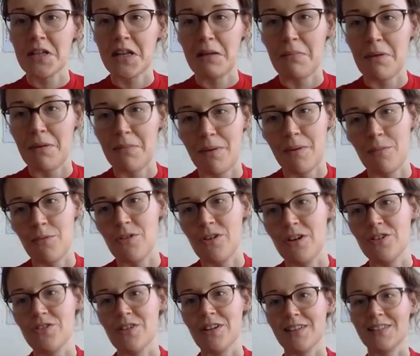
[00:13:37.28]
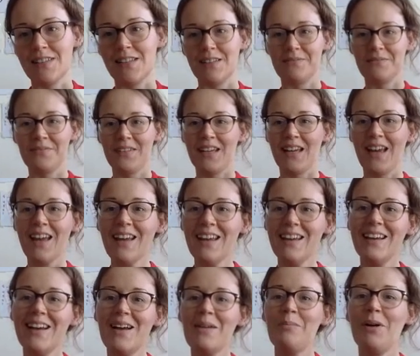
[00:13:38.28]
keep it a bit more interesting, okay?
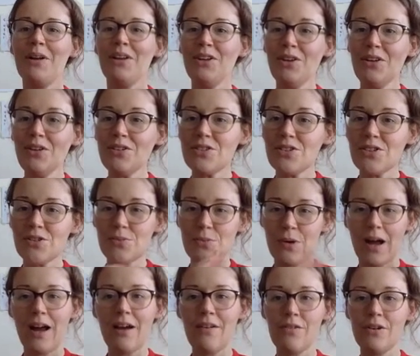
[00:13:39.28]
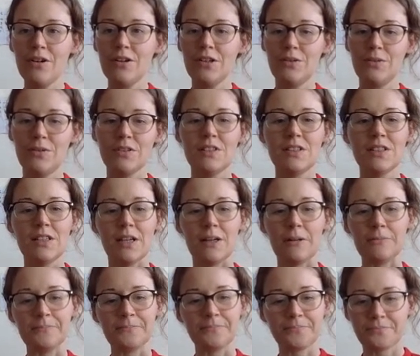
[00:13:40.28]
But you choose whatever one you want to
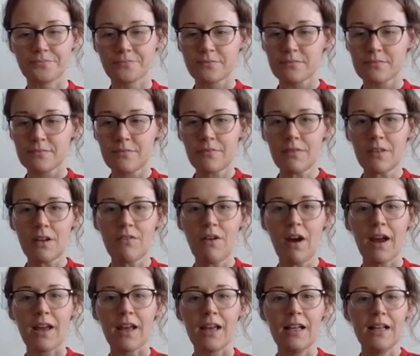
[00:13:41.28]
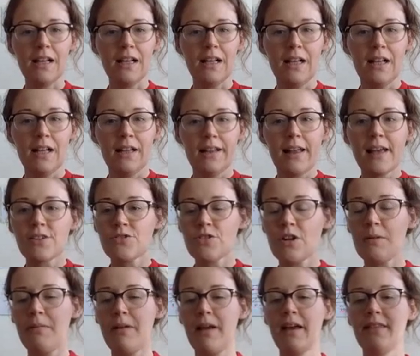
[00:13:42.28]
do. Right, let's
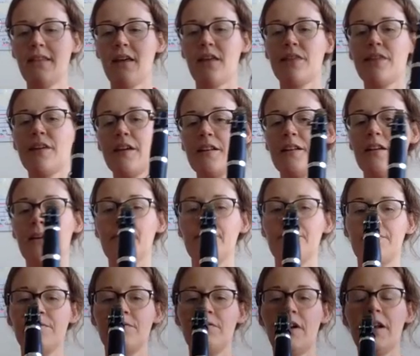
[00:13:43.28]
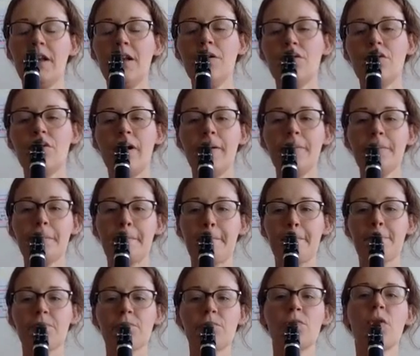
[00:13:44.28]
try playing that third line. Ready? 1,
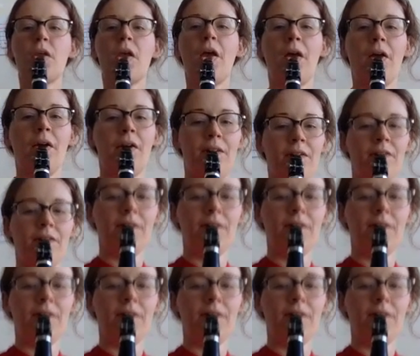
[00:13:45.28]
2,